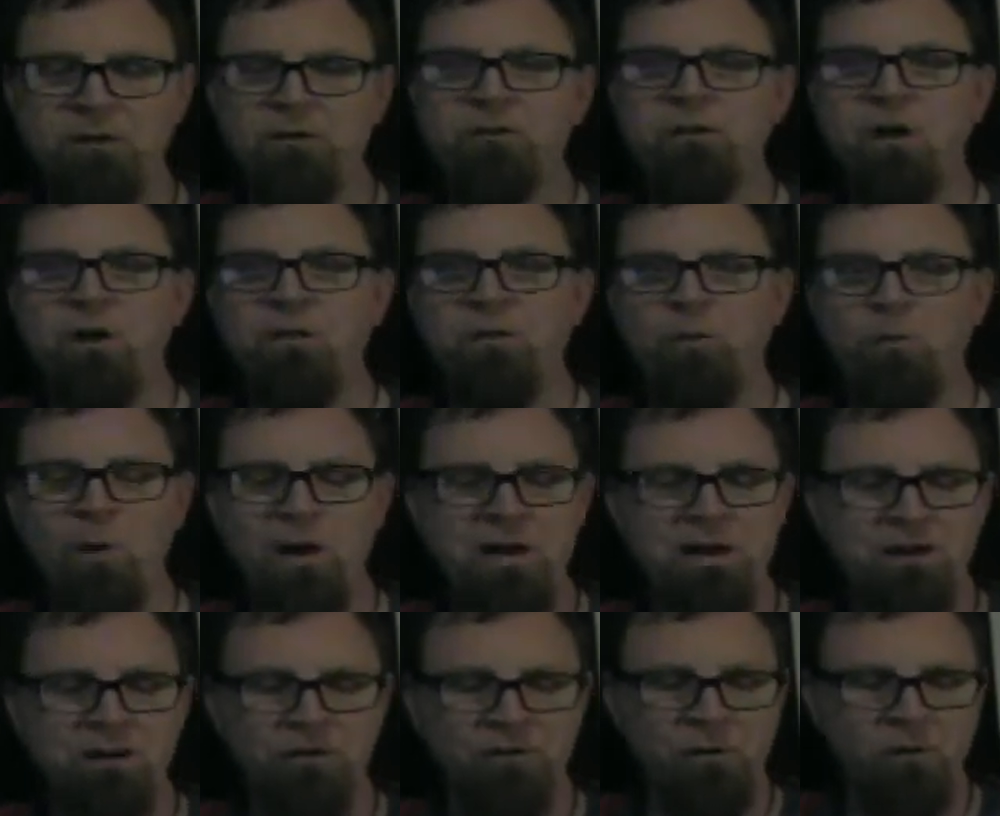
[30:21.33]
it's called the
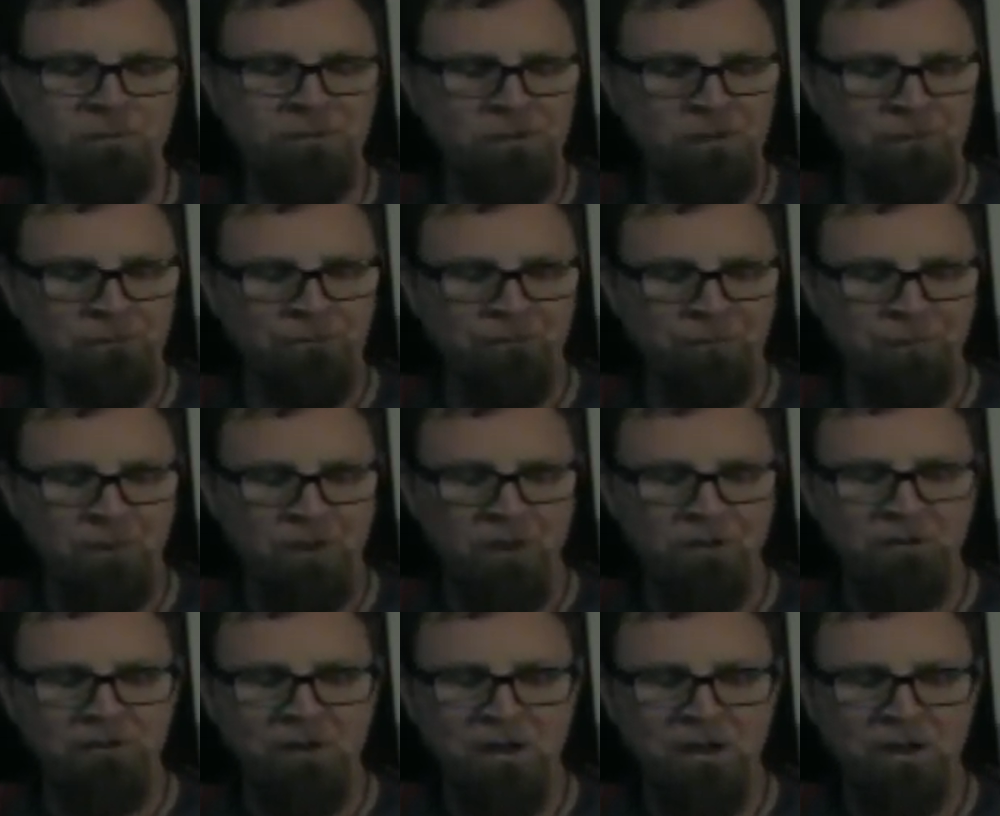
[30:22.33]
wait is over
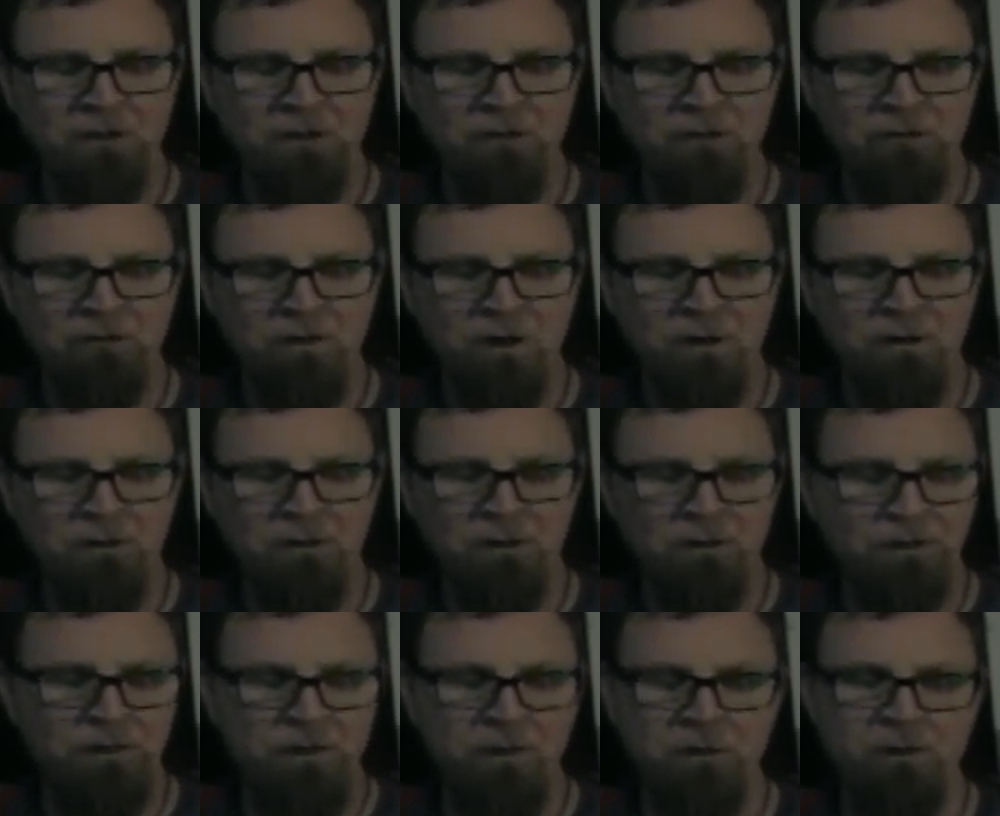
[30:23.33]
a second install
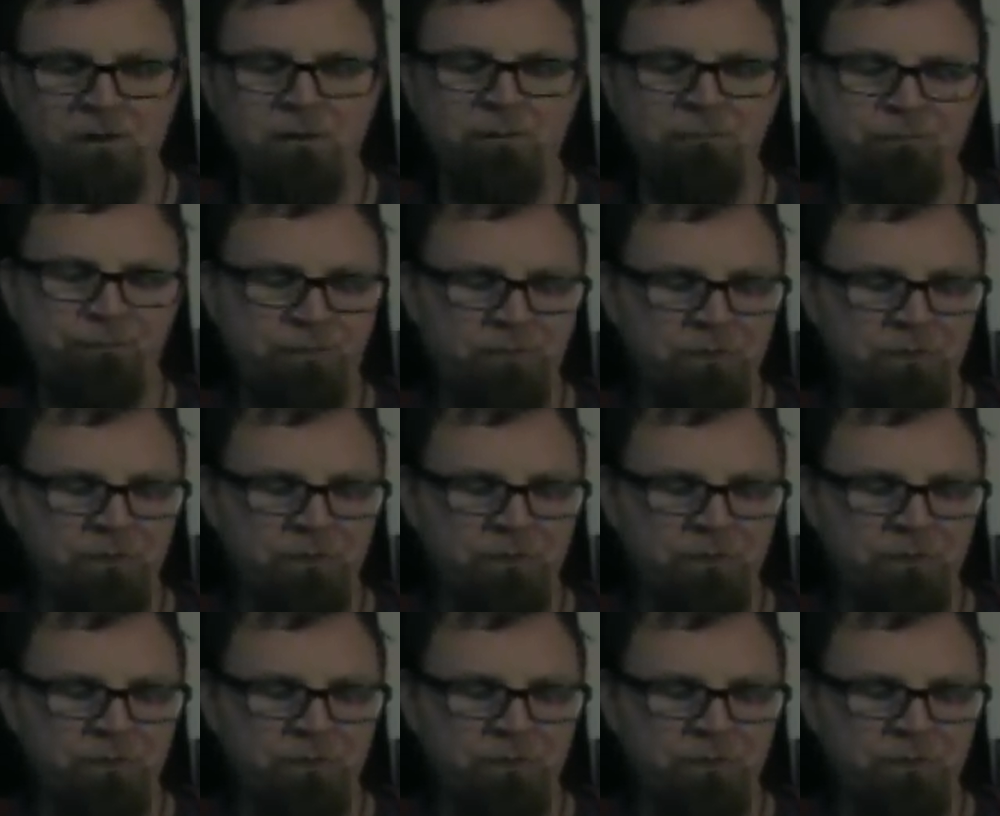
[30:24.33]
a third